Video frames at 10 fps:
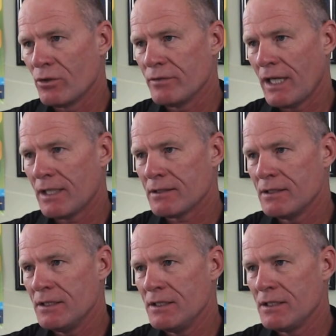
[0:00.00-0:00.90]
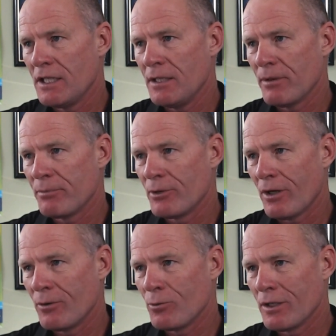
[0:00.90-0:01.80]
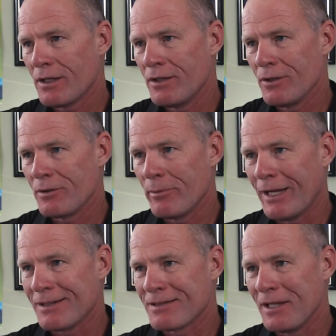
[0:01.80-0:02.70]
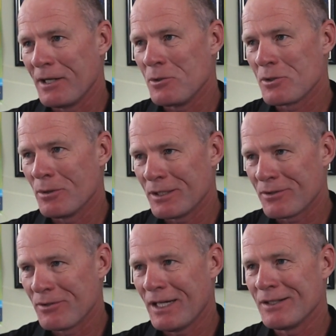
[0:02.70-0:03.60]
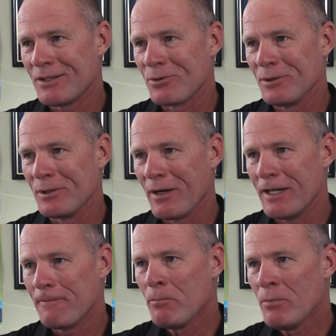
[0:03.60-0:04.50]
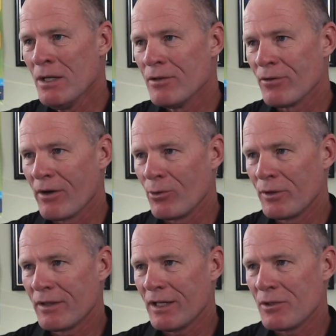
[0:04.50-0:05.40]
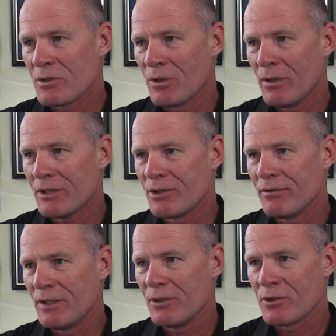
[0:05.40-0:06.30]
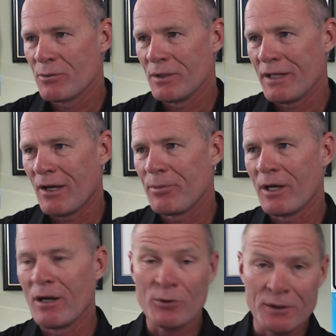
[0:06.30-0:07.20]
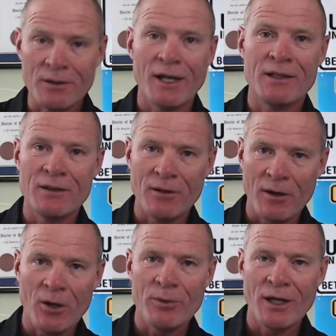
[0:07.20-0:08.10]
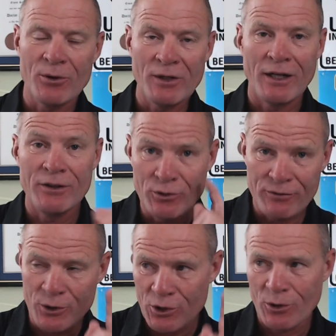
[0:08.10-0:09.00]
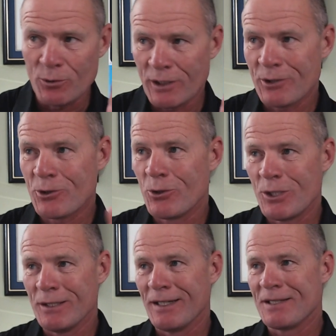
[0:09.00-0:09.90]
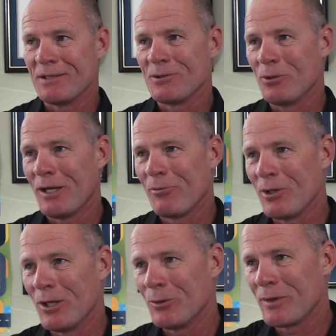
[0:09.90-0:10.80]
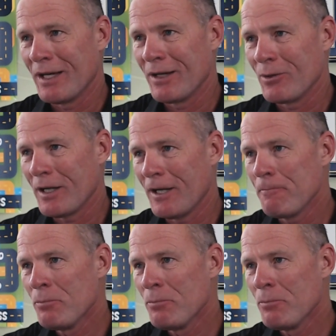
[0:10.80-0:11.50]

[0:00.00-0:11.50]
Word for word: Nasty, keep up your hard work. You're the best. Thank you so much for that. That's really great. For everyone, thank you so much. Your videos are really helping. I'm really glad that they're helping out, and you for sure will get your G license. We'll help you out with that, okay?